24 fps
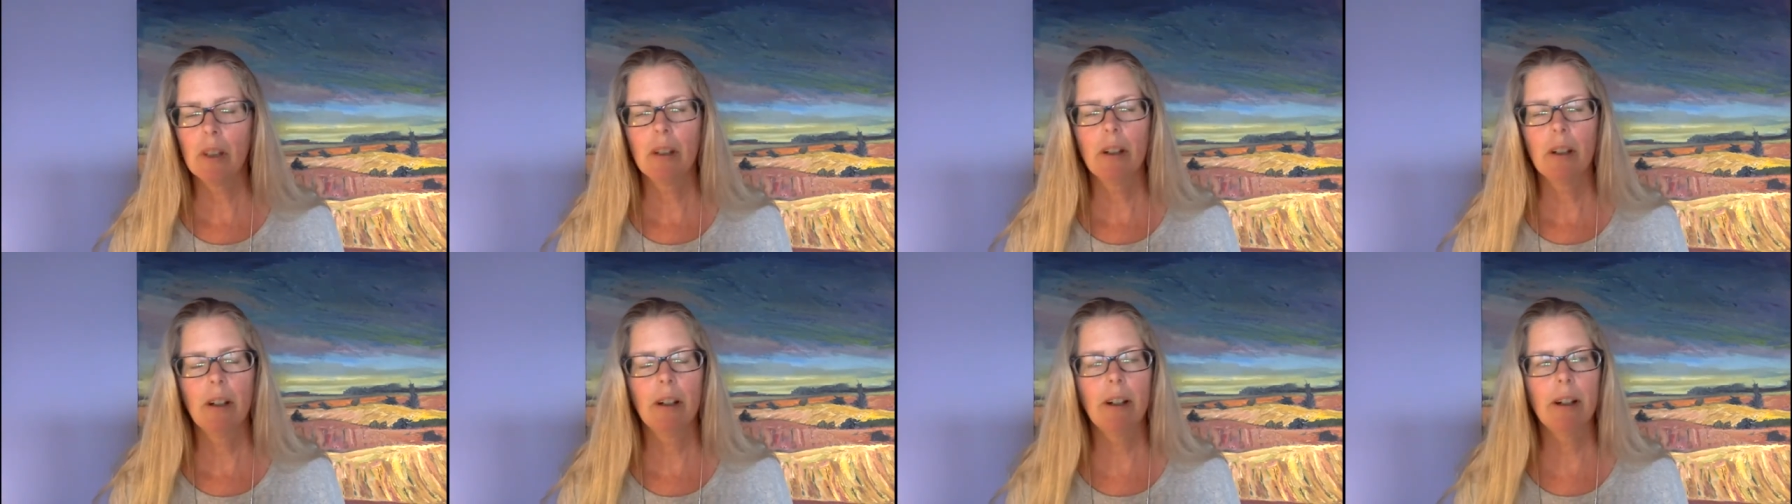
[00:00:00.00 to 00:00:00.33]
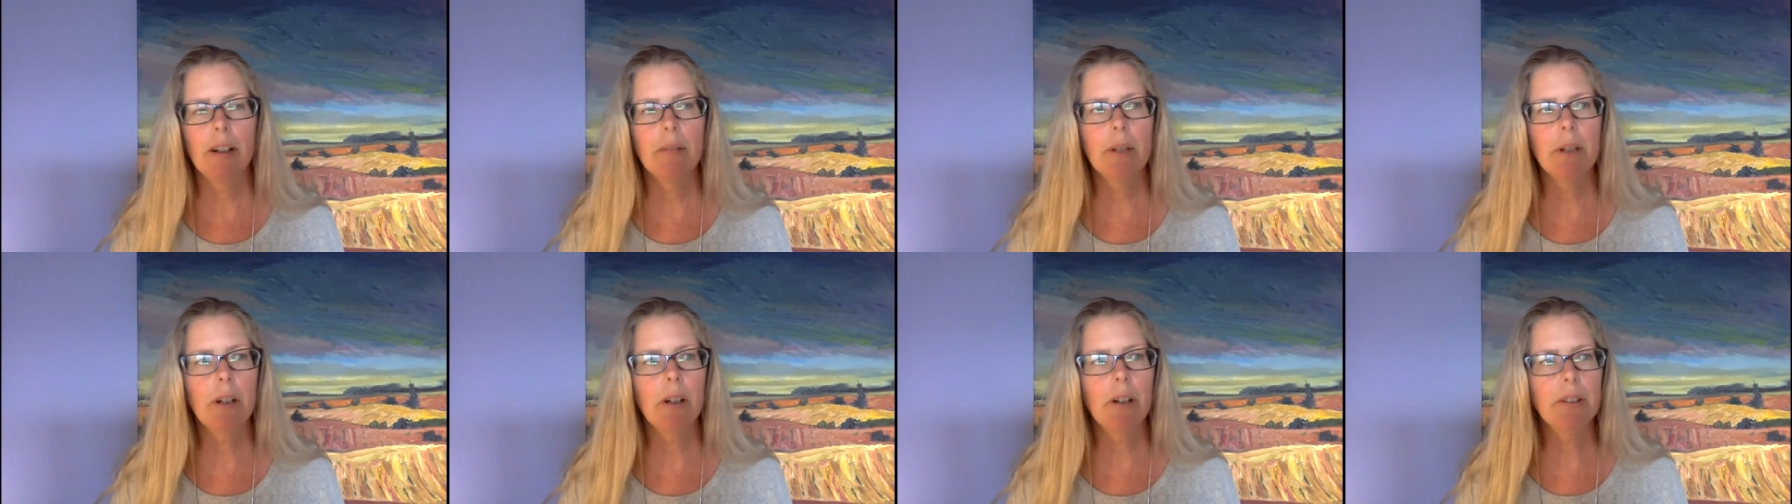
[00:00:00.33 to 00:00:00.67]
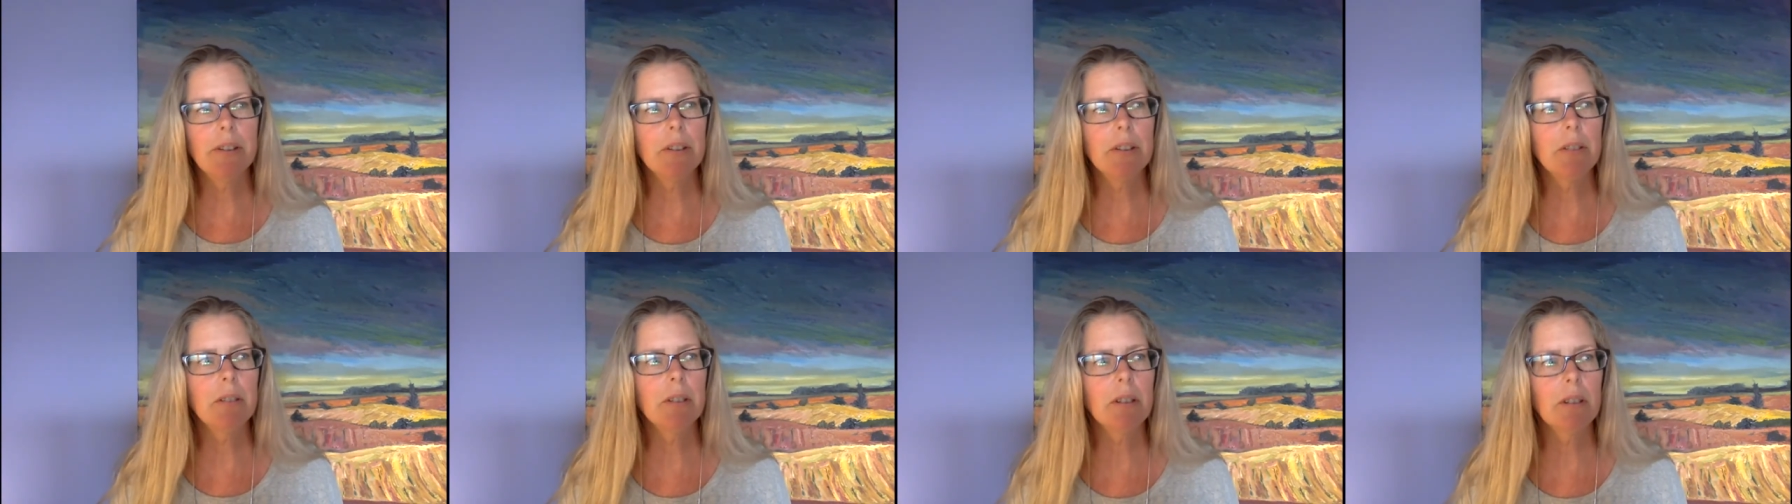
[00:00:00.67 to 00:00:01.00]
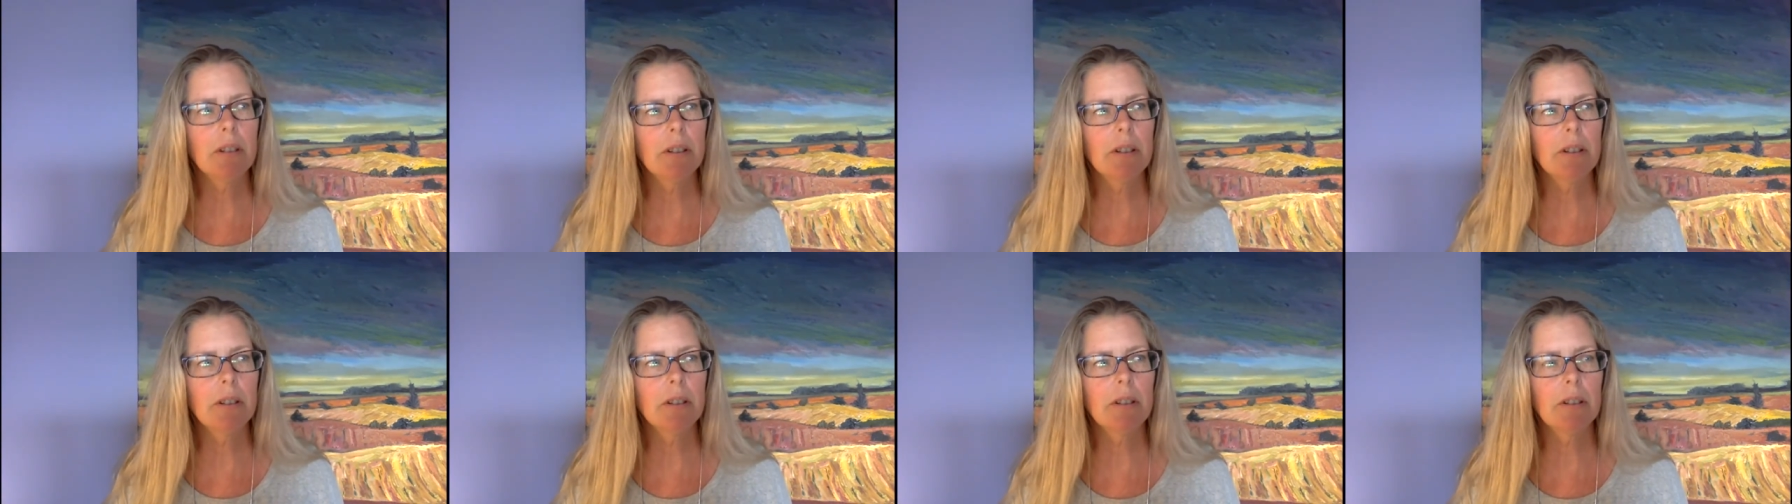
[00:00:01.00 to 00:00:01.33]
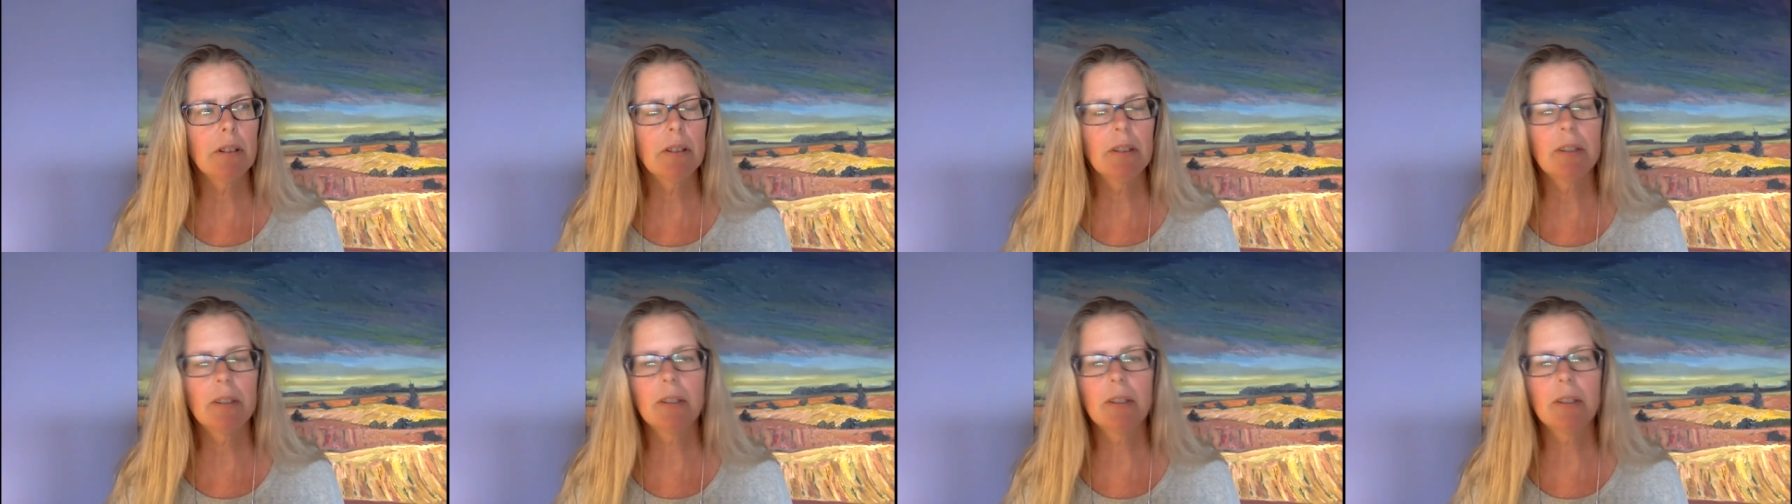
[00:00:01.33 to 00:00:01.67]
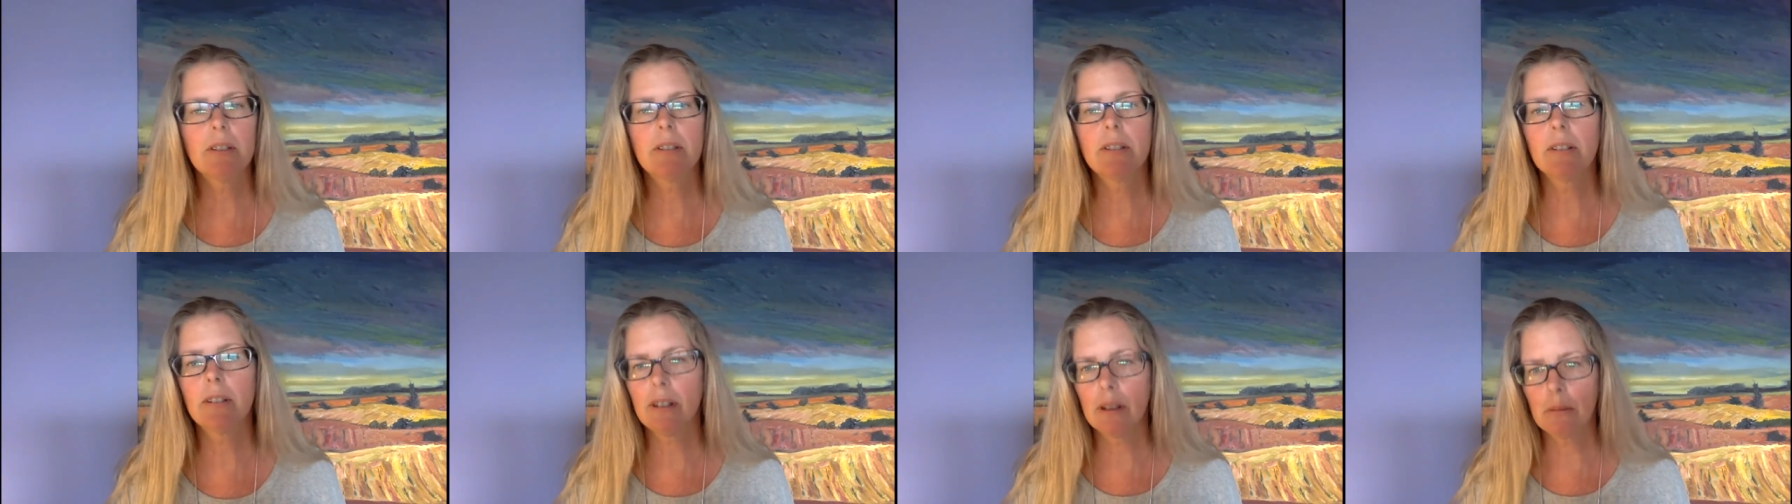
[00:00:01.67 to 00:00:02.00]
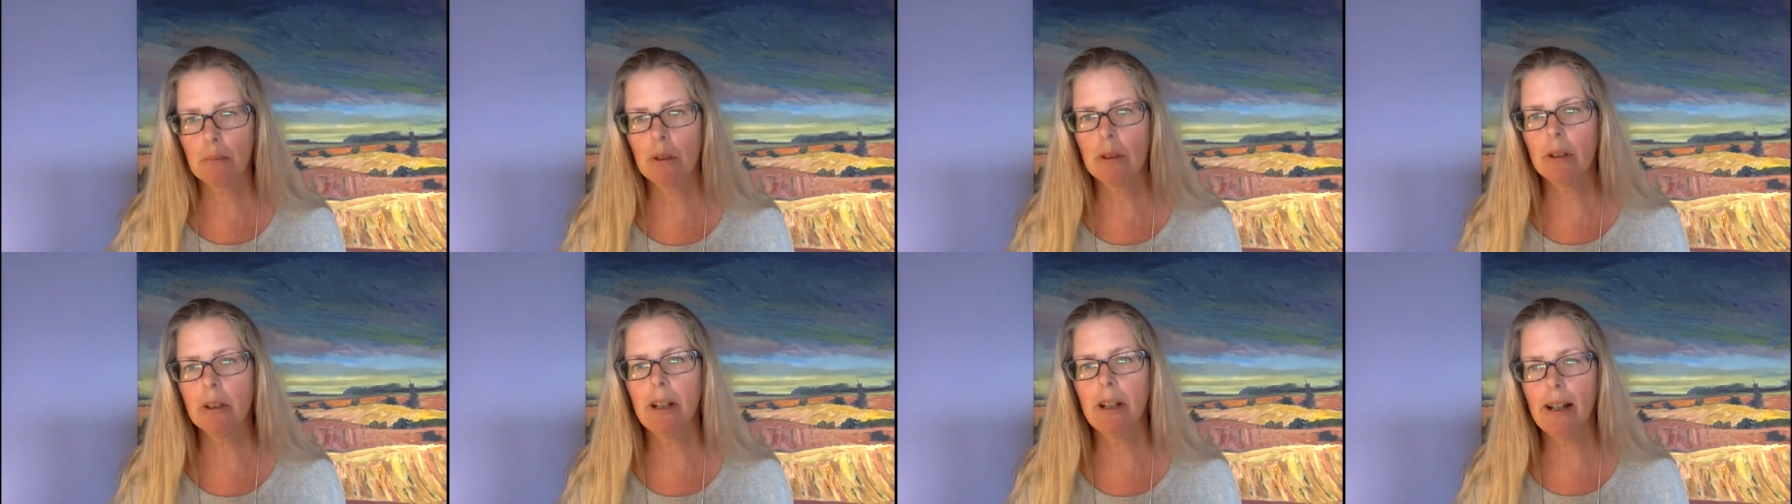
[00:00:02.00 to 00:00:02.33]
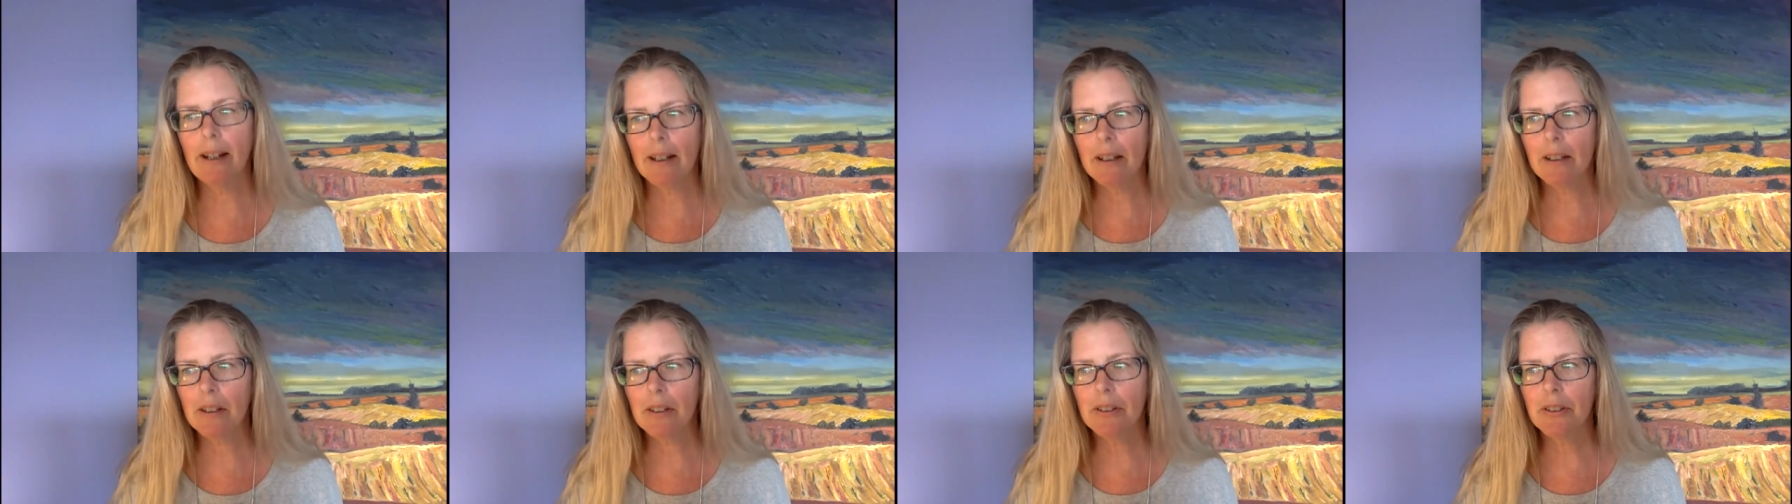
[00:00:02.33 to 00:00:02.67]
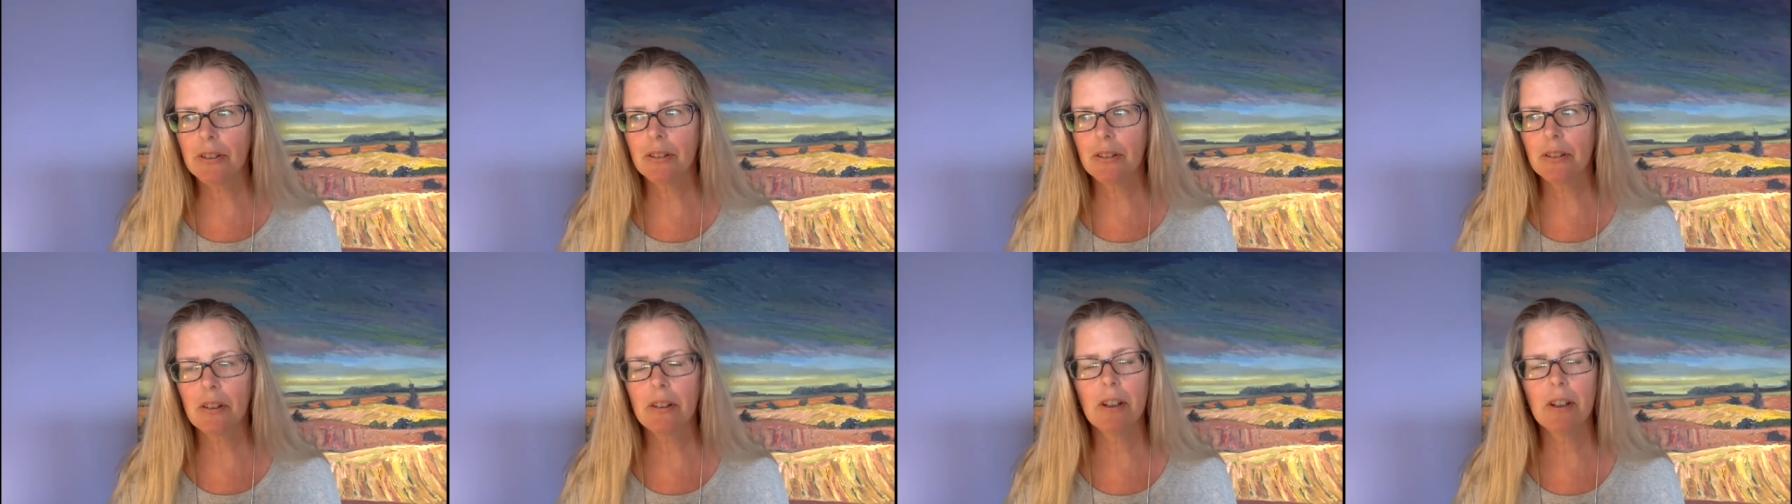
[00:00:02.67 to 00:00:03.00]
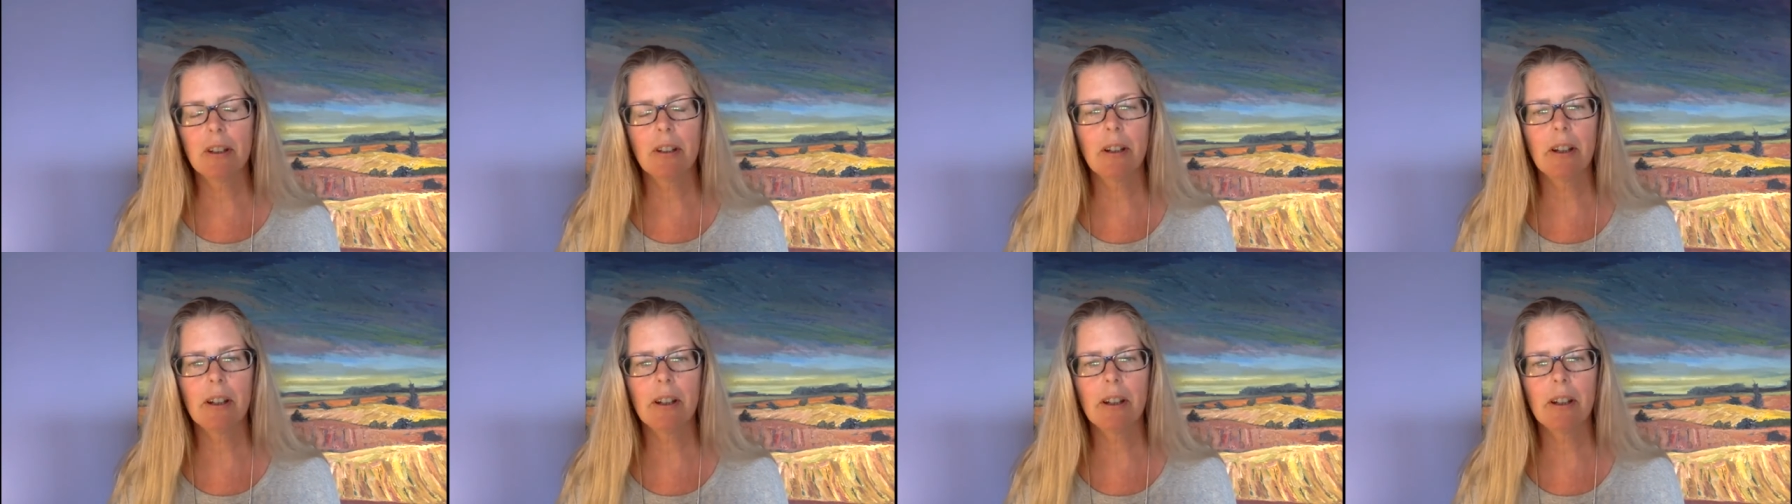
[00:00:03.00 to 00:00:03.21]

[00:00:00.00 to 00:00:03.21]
It also includes deliberate acts that